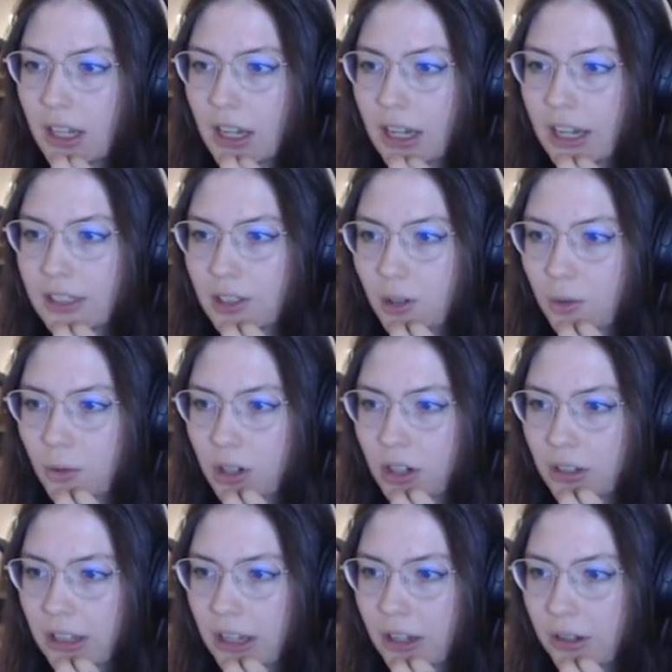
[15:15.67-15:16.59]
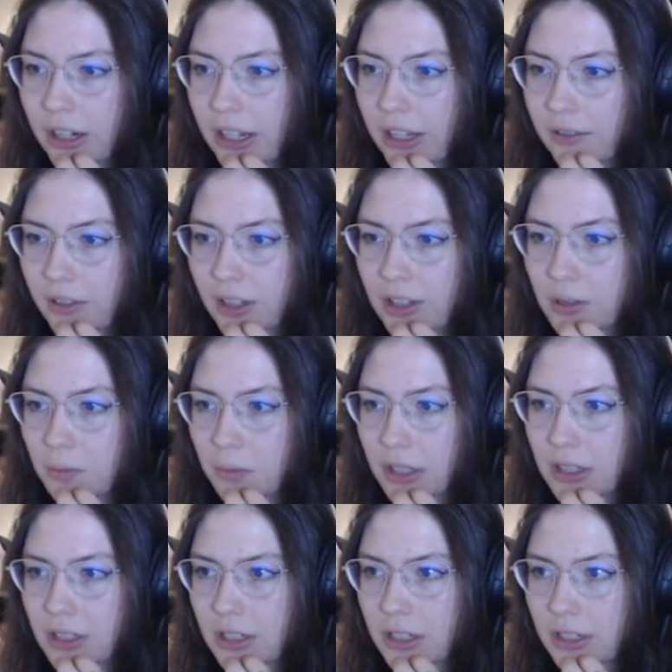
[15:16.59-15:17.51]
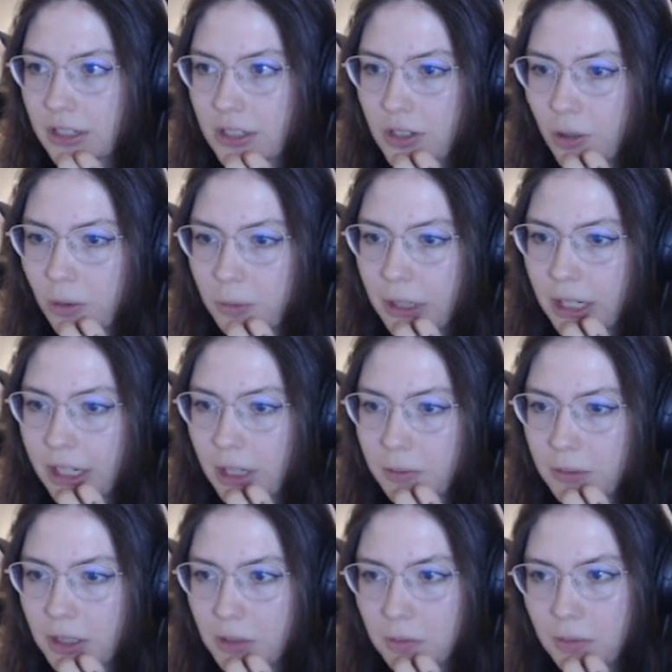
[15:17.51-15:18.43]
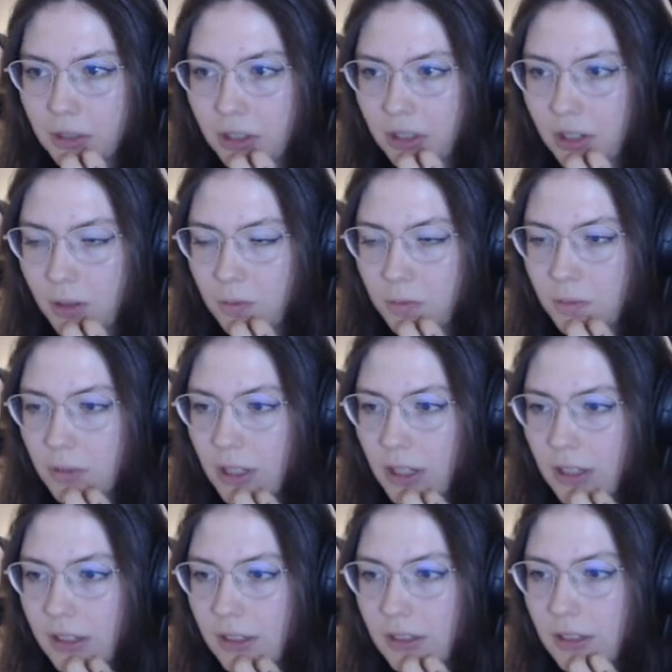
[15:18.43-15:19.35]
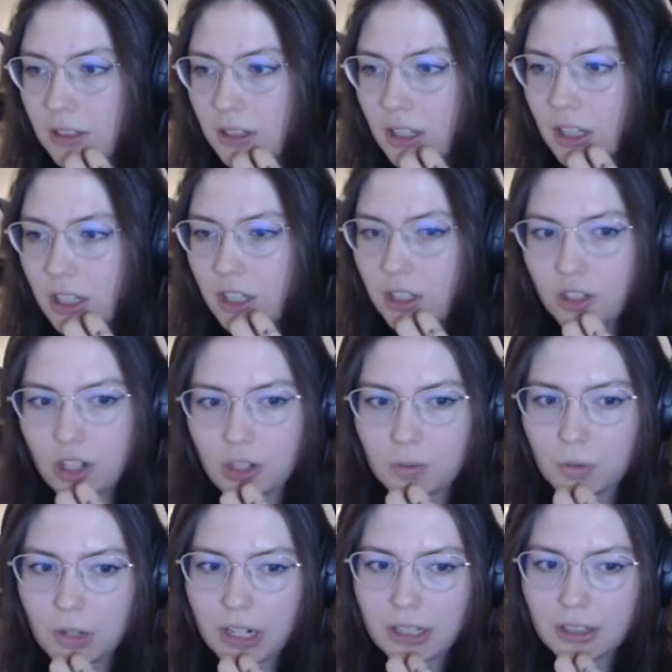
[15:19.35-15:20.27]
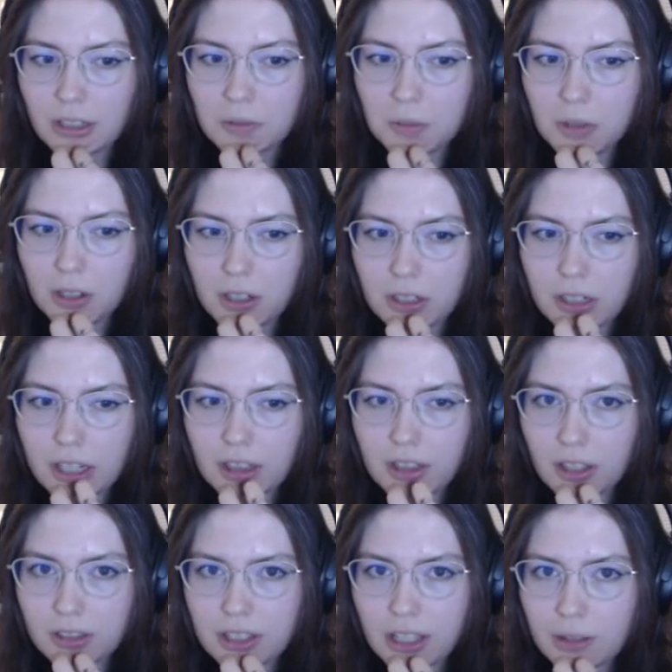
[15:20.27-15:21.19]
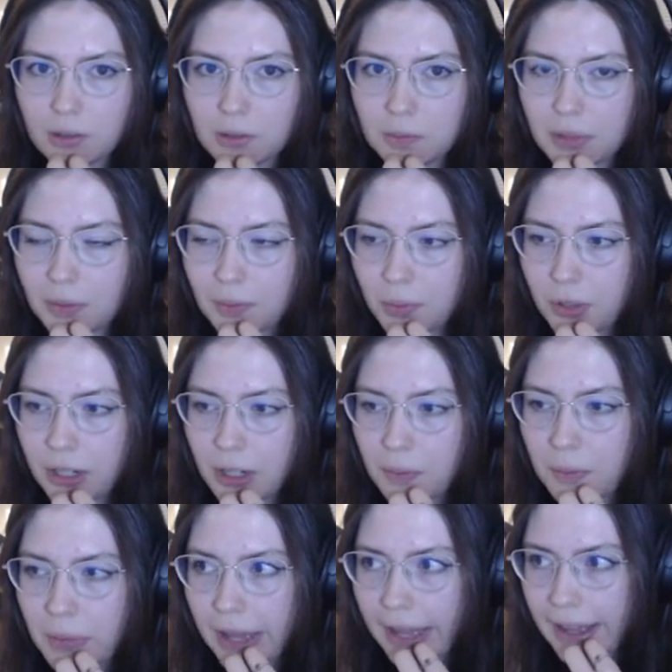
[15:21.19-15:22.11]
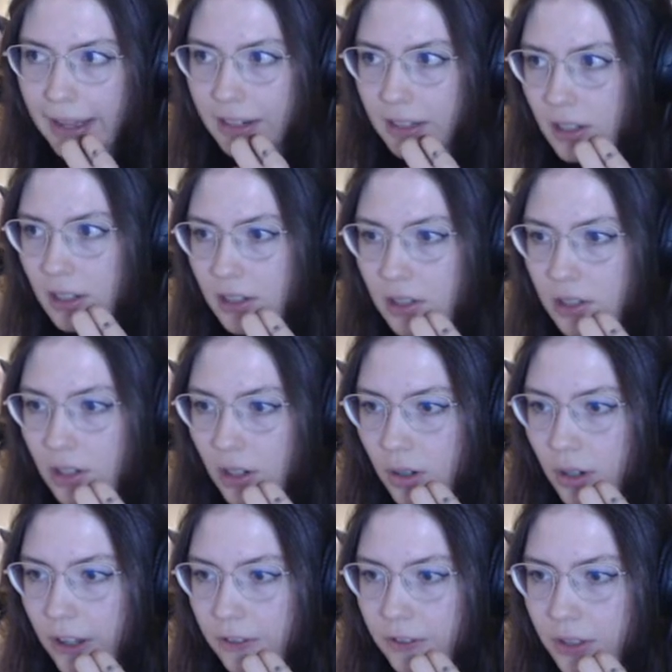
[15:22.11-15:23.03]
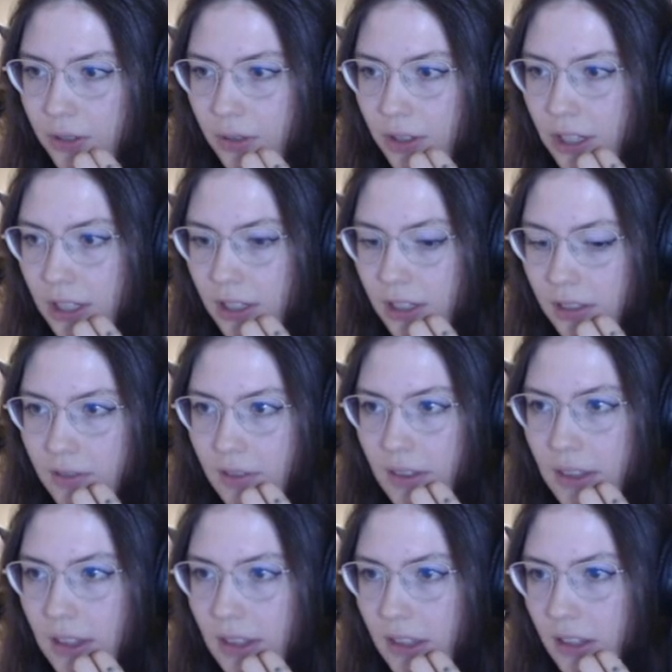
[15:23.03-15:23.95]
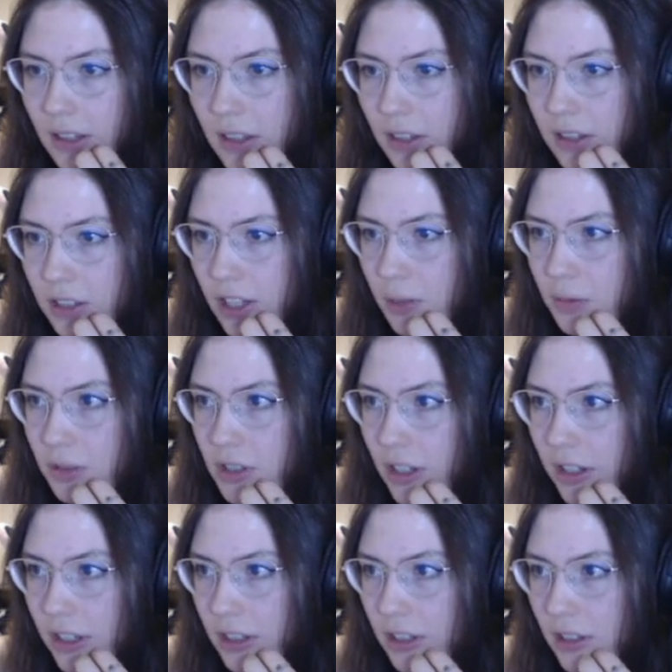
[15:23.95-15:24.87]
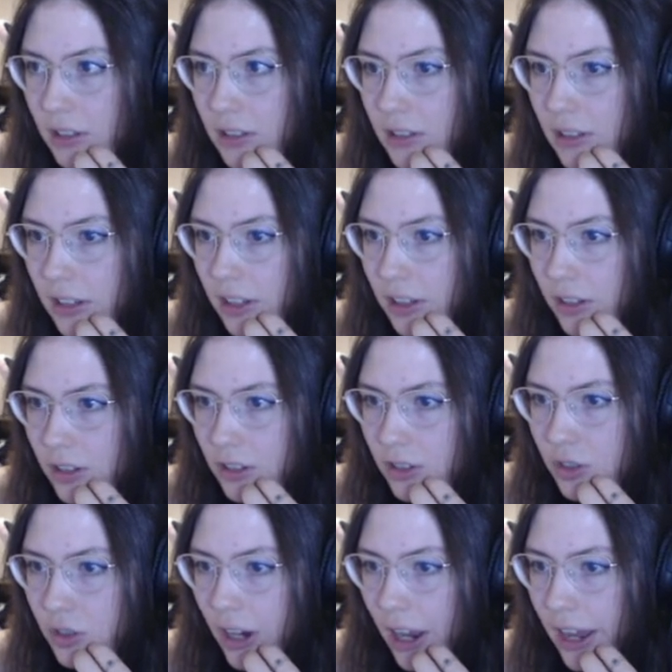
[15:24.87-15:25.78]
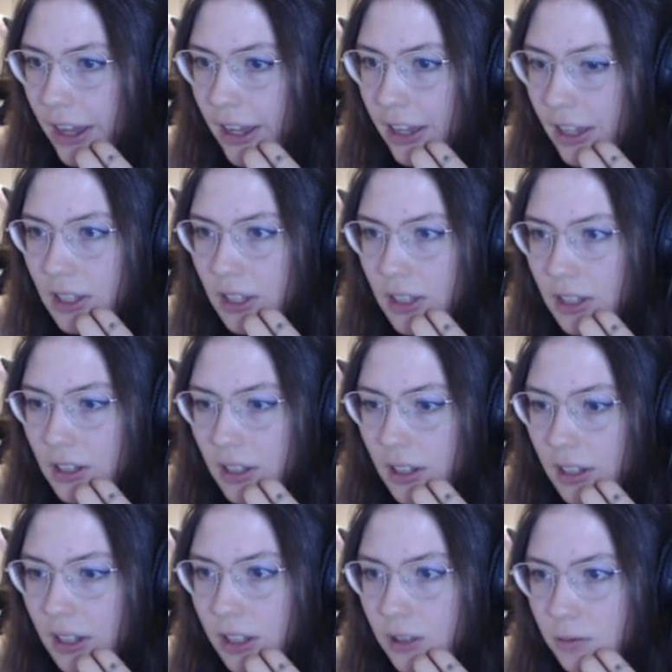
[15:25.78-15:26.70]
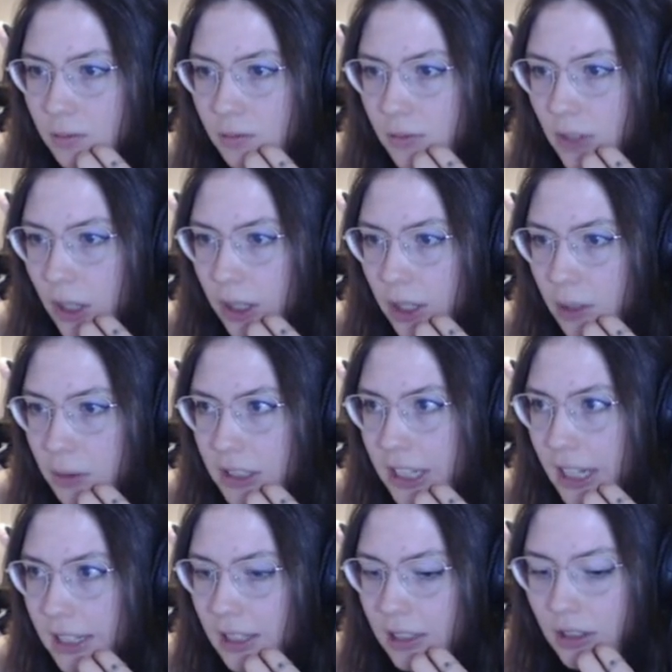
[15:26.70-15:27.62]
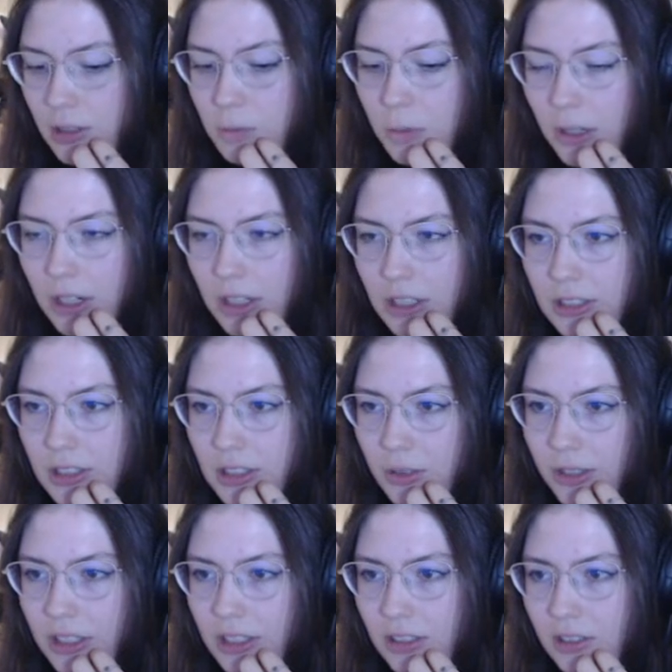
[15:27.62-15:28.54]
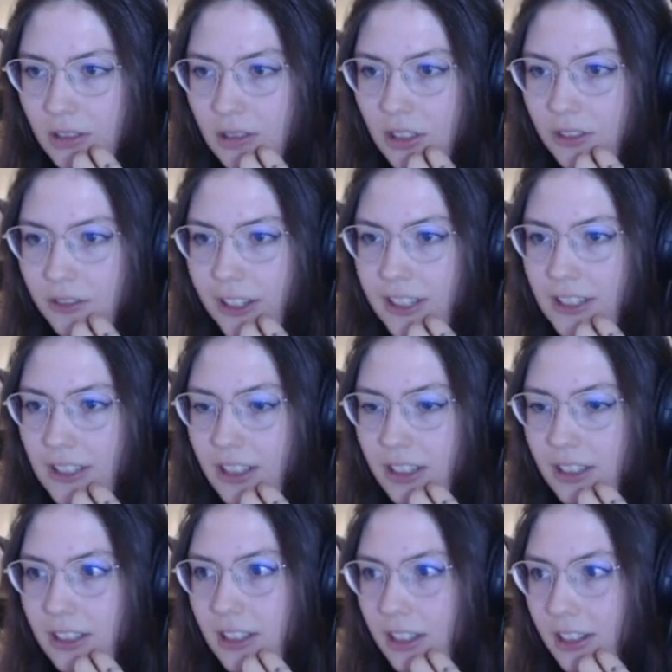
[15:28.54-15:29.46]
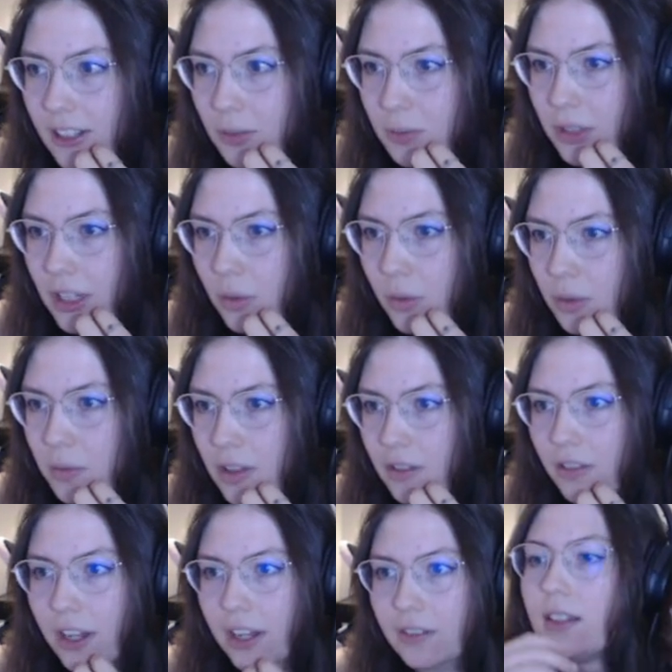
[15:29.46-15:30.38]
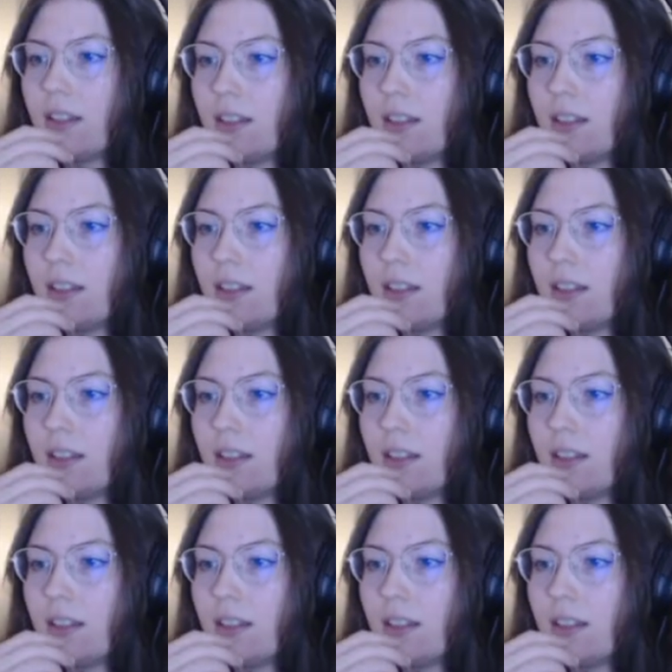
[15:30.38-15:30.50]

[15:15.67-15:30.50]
I don't want to allow any of this business, opening up this bishop and just running this pawn. I thought that would be pretty bad. So f3 seems like a good try. Now I am attacking this pawn, so he defends it, and I play queen b5.